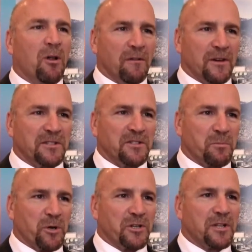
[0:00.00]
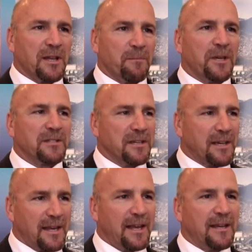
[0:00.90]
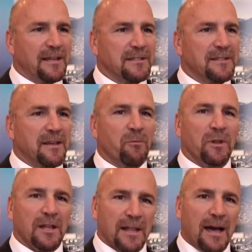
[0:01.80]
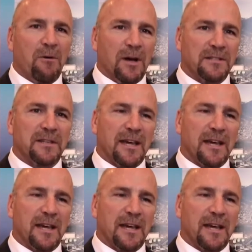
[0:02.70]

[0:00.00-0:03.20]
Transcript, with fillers: all of us as British Columbians and Canadians that will allow us